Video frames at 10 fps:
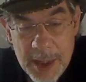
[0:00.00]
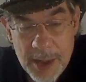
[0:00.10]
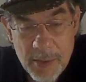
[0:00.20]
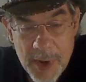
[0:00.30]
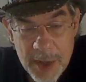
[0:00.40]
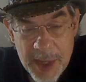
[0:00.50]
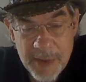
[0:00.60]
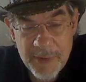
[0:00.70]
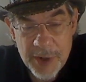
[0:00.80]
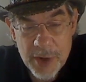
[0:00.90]
while
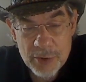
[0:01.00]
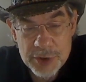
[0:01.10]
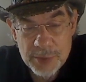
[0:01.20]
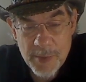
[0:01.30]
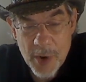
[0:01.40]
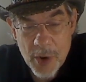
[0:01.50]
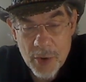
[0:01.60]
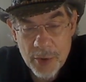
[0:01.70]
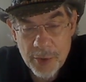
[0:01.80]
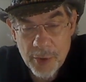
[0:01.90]
giving no
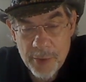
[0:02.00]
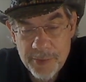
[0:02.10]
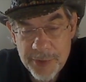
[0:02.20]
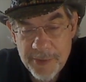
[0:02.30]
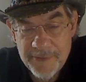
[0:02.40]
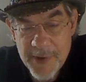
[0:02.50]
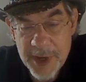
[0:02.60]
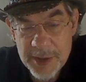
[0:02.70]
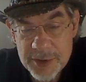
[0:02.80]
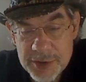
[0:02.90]
small group the
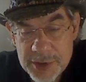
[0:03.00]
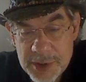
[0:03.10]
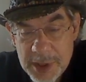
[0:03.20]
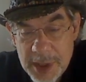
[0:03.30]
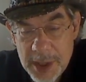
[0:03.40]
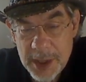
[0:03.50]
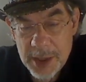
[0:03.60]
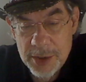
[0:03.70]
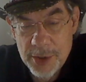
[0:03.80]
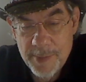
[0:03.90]
funds
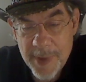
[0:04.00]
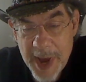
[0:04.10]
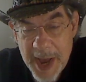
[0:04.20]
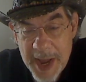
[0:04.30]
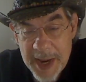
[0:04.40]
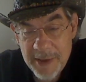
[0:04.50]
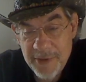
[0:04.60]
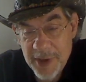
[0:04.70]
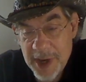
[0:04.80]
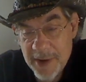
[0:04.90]
to buy
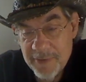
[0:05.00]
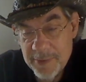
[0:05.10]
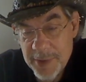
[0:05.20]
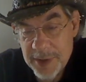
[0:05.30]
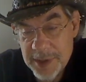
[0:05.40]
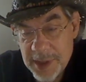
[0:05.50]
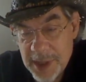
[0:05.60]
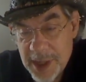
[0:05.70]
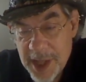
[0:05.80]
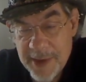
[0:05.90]
the government in
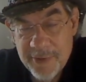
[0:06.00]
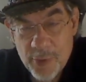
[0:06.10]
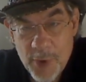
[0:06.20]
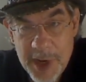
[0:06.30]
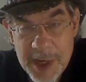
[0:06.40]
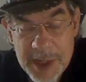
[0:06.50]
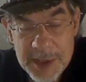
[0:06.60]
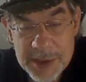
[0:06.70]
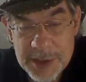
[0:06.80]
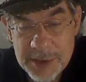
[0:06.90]
clever
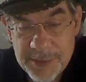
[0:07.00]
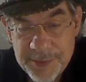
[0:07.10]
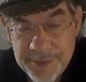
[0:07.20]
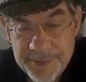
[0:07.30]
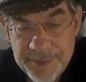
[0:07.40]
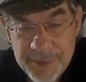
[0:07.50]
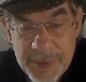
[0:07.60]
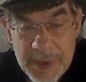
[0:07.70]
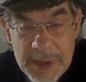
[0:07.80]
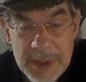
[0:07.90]
ways.
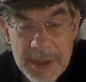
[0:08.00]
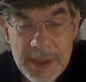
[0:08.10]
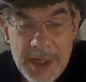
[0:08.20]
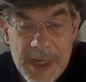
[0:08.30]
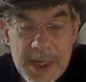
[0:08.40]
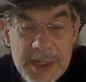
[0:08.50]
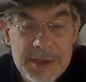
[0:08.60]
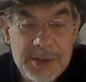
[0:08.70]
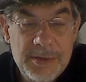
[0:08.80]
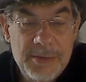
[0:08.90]

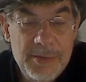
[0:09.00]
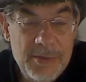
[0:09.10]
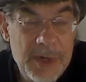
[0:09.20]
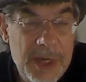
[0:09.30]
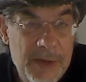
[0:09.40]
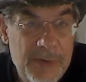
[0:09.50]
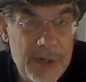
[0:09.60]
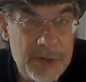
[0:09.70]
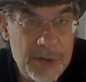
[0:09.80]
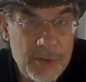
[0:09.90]
Yes, we're giving
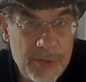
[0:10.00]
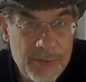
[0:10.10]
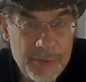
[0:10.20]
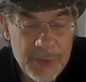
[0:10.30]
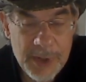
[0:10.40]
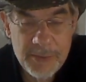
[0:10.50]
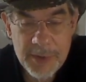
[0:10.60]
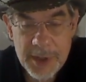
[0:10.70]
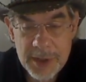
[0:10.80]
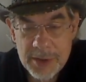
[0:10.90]
it to them,
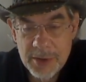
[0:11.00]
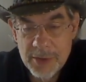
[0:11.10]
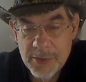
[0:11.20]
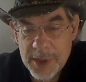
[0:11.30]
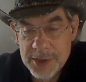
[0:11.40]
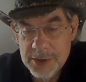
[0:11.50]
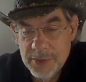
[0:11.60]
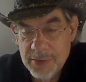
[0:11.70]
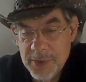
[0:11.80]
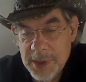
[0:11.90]
giving it to the rich
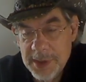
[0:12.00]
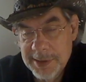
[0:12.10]
when we